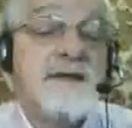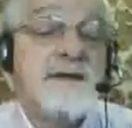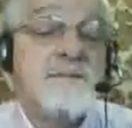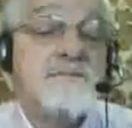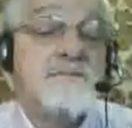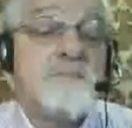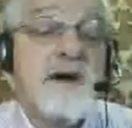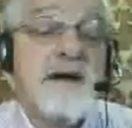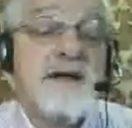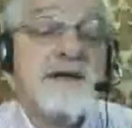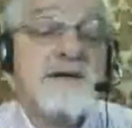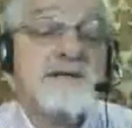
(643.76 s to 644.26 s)

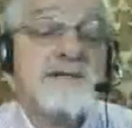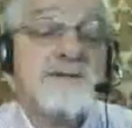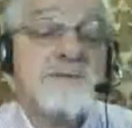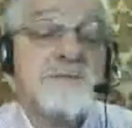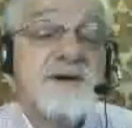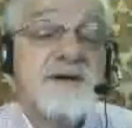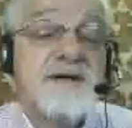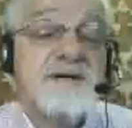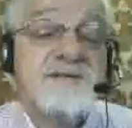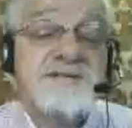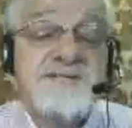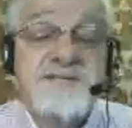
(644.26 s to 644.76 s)
Minus
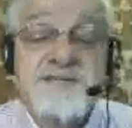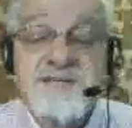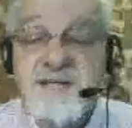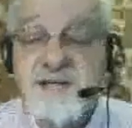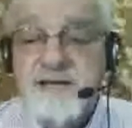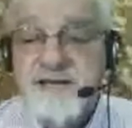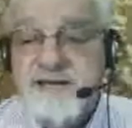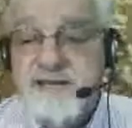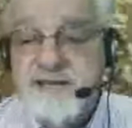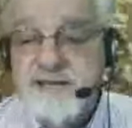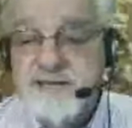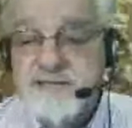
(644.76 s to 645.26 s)
minus
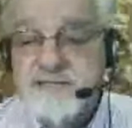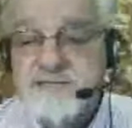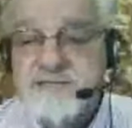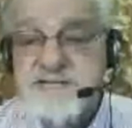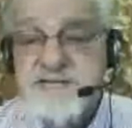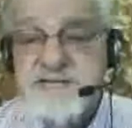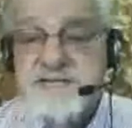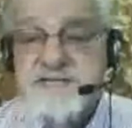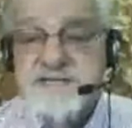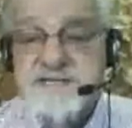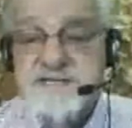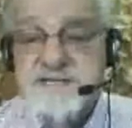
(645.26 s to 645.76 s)
delete
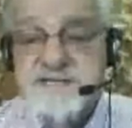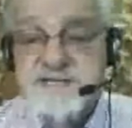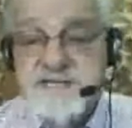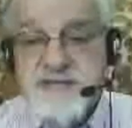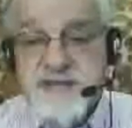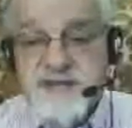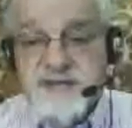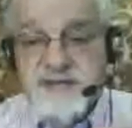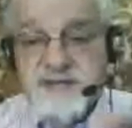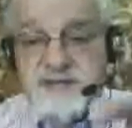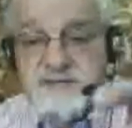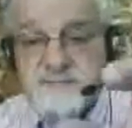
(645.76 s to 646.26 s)
says
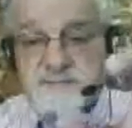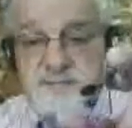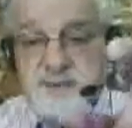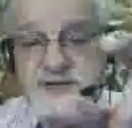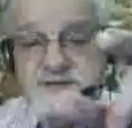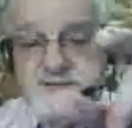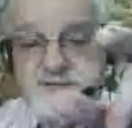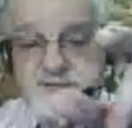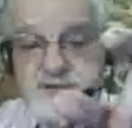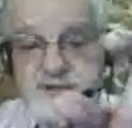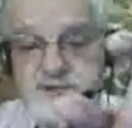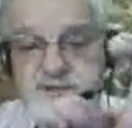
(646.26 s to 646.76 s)
that if
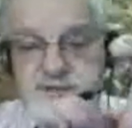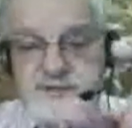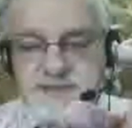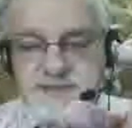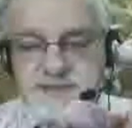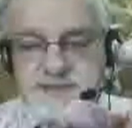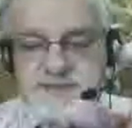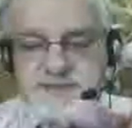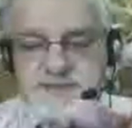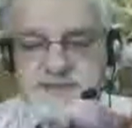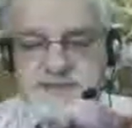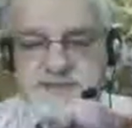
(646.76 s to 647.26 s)
my
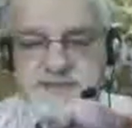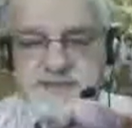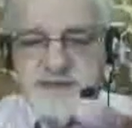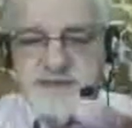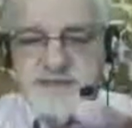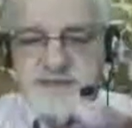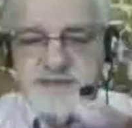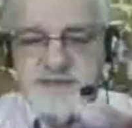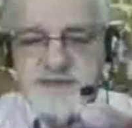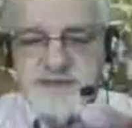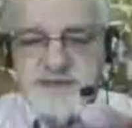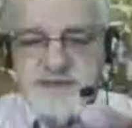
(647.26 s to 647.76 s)
target
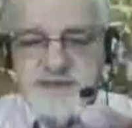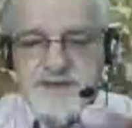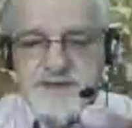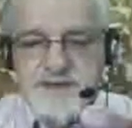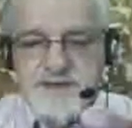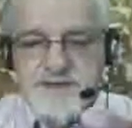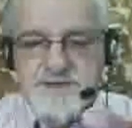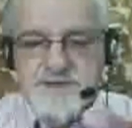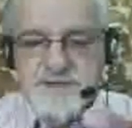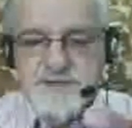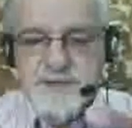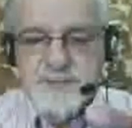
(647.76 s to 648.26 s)

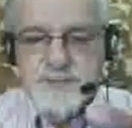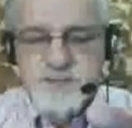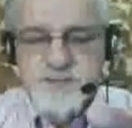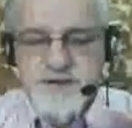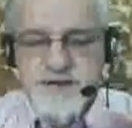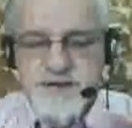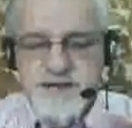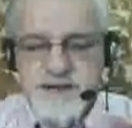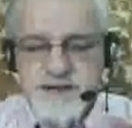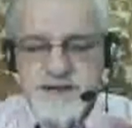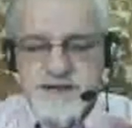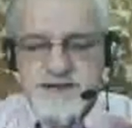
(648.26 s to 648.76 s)

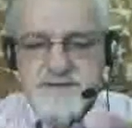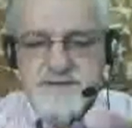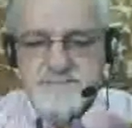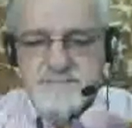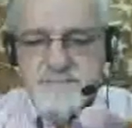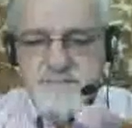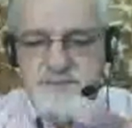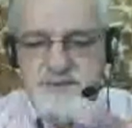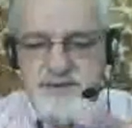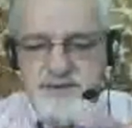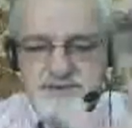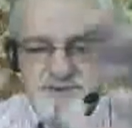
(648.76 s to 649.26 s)
dire,
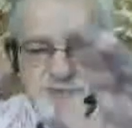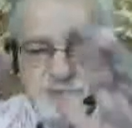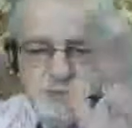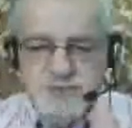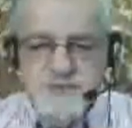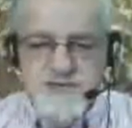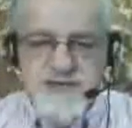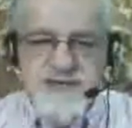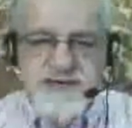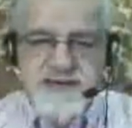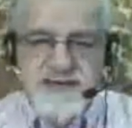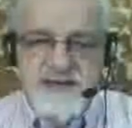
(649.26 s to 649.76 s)
um, a
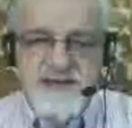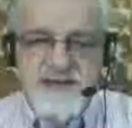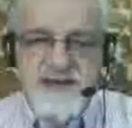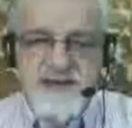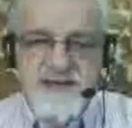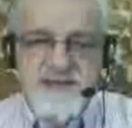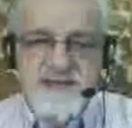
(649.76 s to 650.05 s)
tree